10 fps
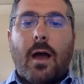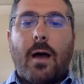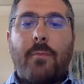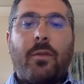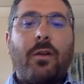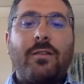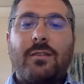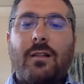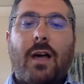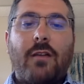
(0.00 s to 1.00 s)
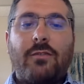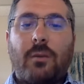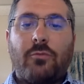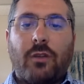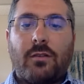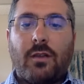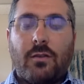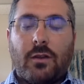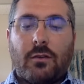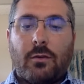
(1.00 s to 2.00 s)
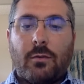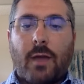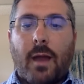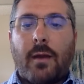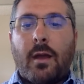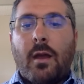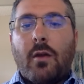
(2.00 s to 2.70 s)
Um, there isn't a lot of subjectivity to that.